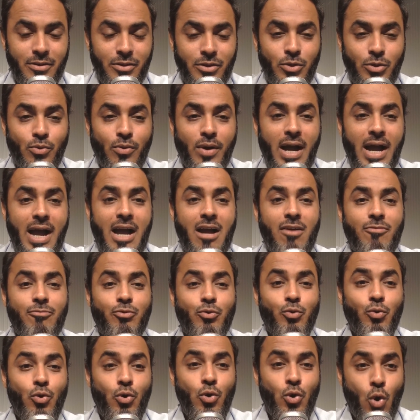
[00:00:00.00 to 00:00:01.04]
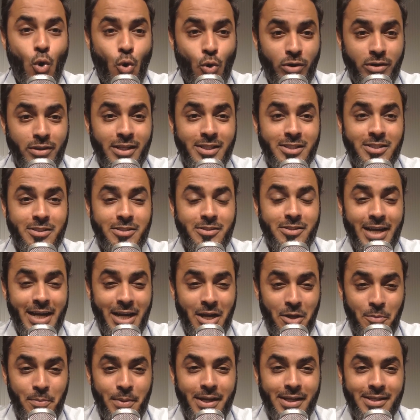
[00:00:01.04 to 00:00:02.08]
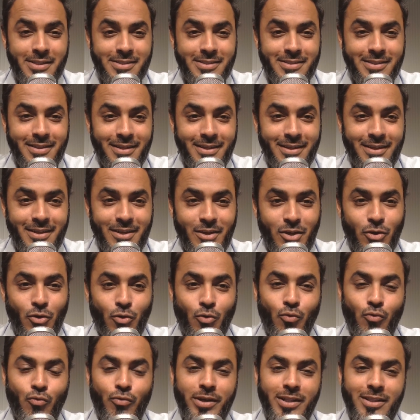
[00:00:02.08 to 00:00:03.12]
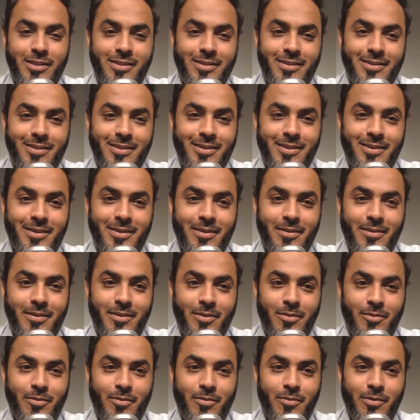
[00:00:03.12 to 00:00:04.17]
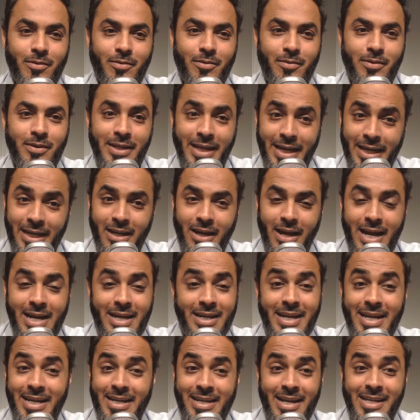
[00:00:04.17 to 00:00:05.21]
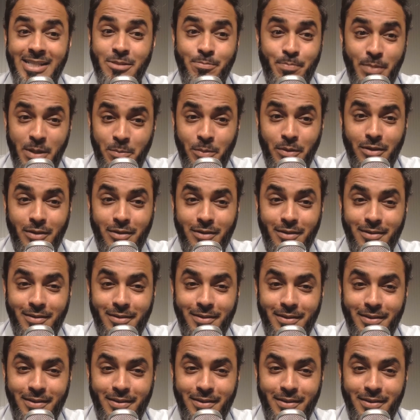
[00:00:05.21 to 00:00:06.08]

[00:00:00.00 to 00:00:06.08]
you have to load this database with data, and data is people.